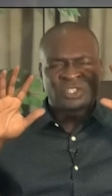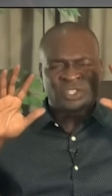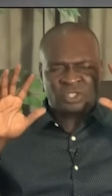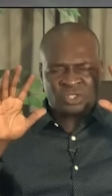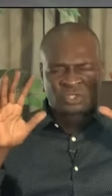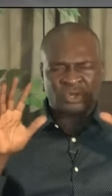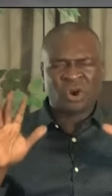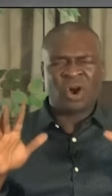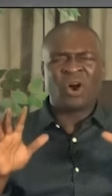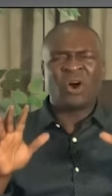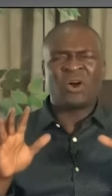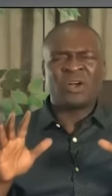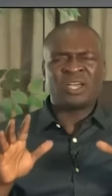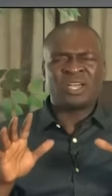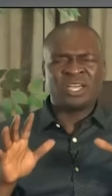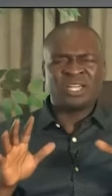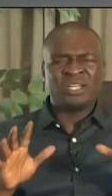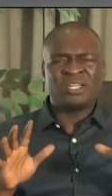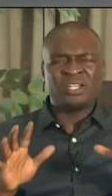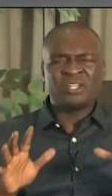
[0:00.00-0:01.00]

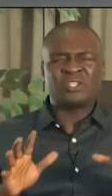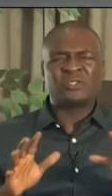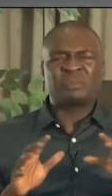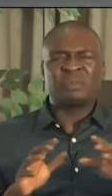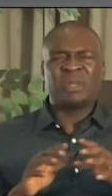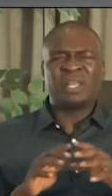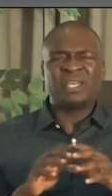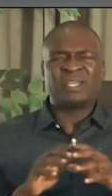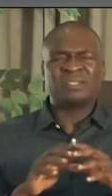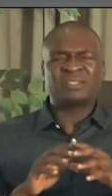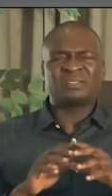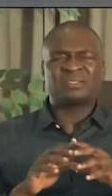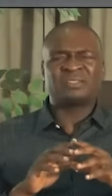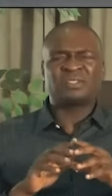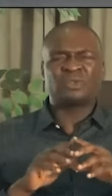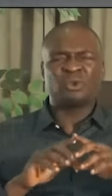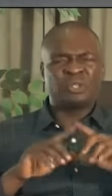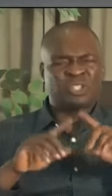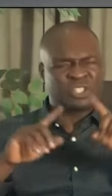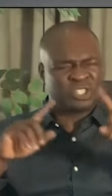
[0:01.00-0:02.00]
strong in this
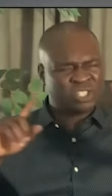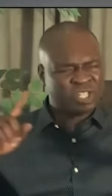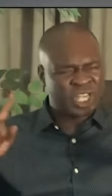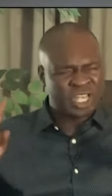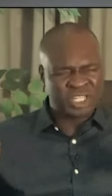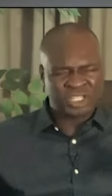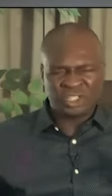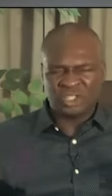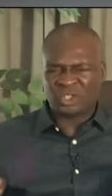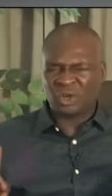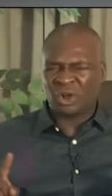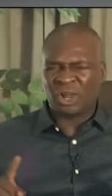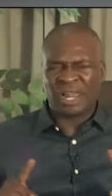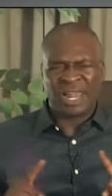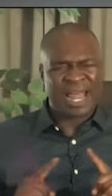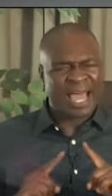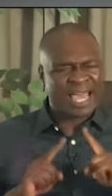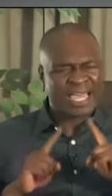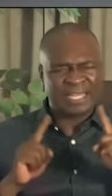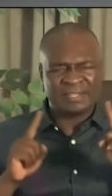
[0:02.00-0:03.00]
place to change your
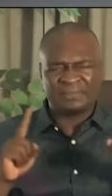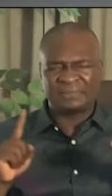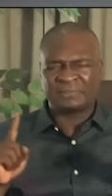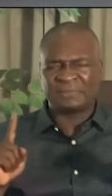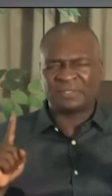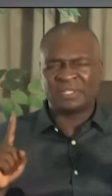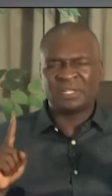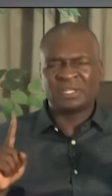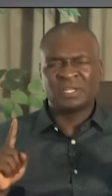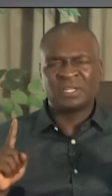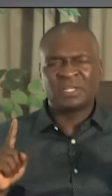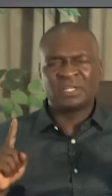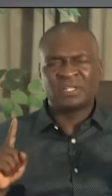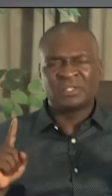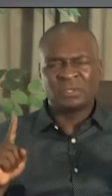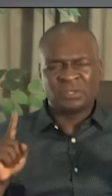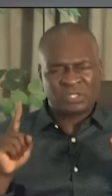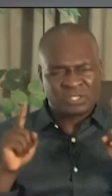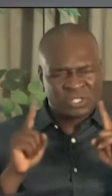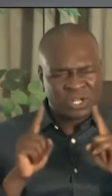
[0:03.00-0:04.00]
life,
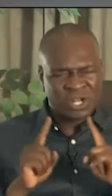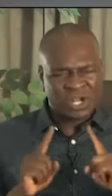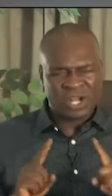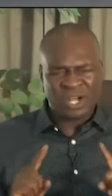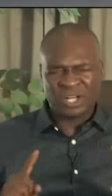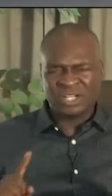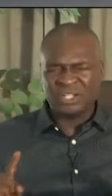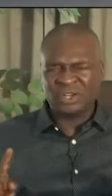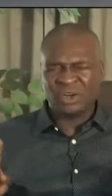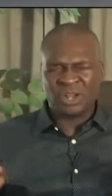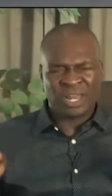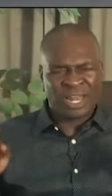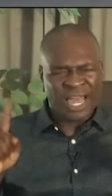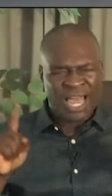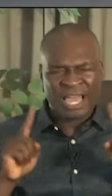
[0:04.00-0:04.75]
to turn your